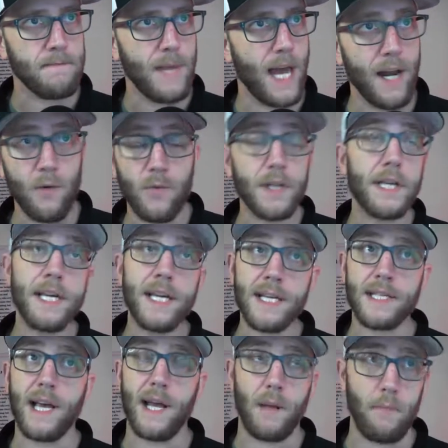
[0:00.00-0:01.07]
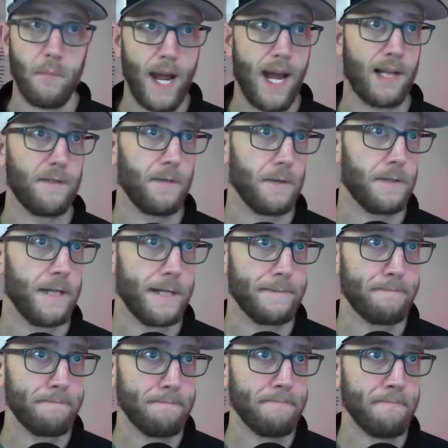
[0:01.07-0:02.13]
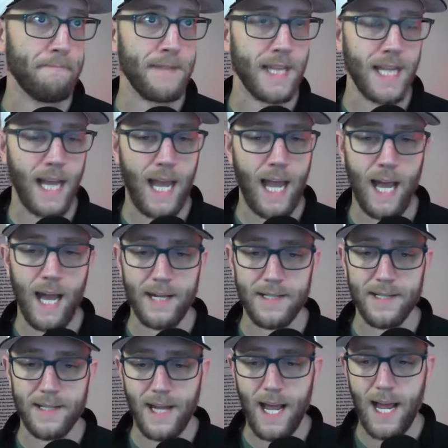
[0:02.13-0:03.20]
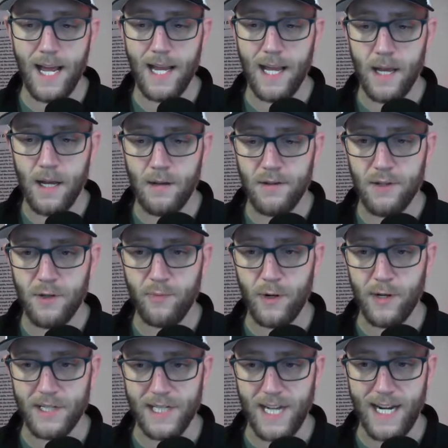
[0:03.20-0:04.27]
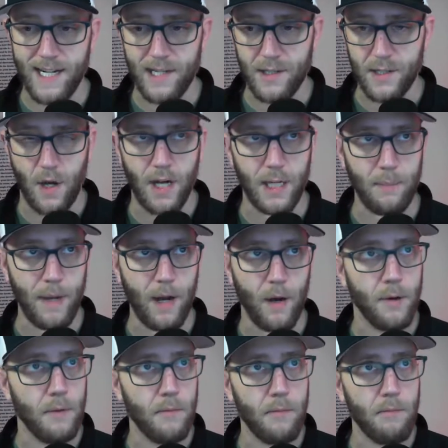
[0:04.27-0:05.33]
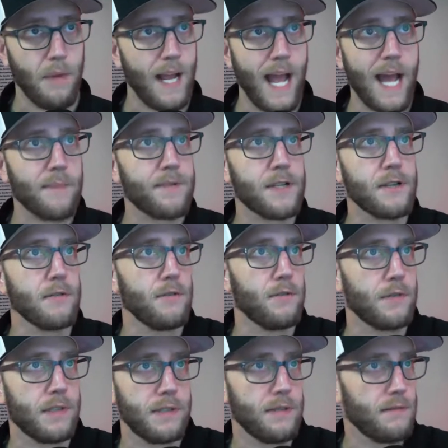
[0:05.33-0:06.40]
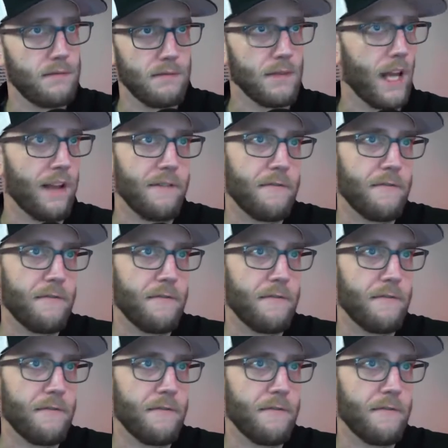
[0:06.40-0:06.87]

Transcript: And it really is an impactful thing. And today, super excited to talk about my absolute like